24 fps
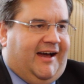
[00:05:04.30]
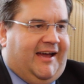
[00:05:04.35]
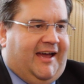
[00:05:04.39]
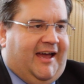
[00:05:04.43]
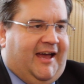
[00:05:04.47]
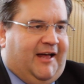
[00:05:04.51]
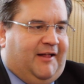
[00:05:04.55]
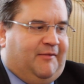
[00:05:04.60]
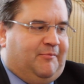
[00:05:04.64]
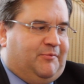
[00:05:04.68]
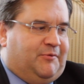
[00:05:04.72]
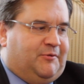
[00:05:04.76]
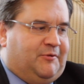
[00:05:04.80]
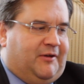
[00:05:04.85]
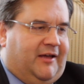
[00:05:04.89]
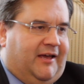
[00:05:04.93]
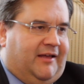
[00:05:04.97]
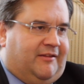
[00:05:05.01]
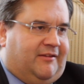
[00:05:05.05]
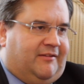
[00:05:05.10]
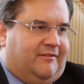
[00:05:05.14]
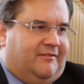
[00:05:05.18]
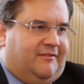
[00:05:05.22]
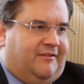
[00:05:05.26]
helped to
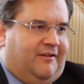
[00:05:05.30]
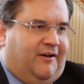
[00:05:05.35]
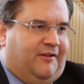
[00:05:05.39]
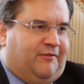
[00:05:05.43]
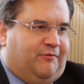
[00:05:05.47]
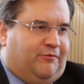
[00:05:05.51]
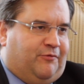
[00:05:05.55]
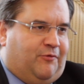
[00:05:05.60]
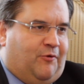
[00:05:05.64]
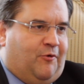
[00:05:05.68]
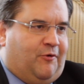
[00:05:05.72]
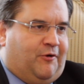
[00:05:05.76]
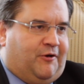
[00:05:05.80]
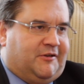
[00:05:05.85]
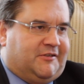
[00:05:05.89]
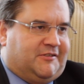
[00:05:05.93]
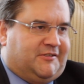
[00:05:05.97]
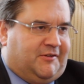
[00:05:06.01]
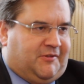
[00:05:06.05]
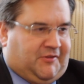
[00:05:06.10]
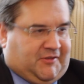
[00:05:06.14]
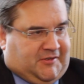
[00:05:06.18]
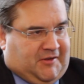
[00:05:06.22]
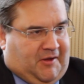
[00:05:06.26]
get
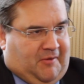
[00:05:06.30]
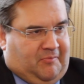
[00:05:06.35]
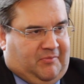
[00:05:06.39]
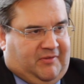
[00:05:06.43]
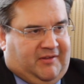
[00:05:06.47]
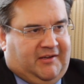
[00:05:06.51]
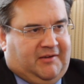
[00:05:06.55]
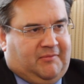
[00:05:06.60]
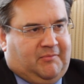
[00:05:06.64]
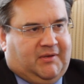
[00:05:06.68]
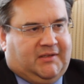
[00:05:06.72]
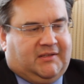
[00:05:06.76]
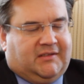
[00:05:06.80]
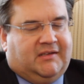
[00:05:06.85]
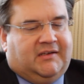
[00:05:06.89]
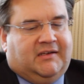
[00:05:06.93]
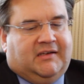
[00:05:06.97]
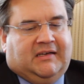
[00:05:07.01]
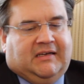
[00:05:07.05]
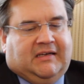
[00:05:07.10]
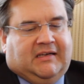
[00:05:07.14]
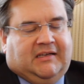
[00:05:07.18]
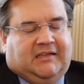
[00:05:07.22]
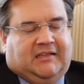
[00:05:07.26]
unfocused on something, but
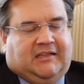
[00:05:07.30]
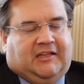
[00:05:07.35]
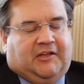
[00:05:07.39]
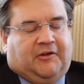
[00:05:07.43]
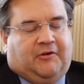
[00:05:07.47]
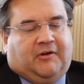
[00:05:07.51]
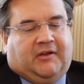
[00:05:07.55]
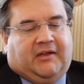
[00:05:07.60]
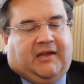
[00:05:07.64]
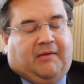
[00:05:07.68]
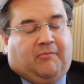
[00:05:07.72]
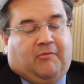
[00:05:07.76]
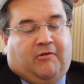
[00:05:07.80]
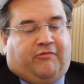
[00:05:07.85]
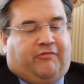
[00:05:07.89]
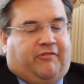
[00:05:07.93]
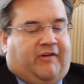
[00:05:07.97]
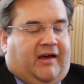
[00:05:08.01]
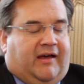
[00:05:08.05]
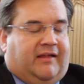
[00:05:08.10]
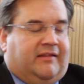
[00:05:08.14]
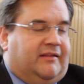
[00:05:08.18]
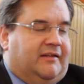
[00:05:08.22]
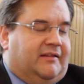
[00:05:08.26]
clearly I'm a
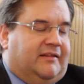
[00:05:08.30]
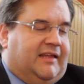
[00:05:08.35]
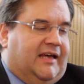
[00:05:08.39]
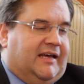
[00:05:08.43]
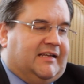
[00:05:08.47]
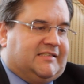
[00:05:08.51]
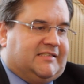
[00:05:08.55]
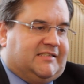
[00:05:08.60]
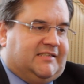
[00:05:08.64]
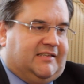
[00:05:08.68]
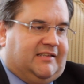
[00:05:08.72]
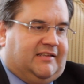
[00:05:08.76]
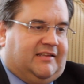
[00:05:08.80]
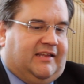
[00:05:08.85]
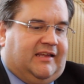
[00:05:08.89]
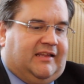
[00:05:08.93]
fan, and that's it.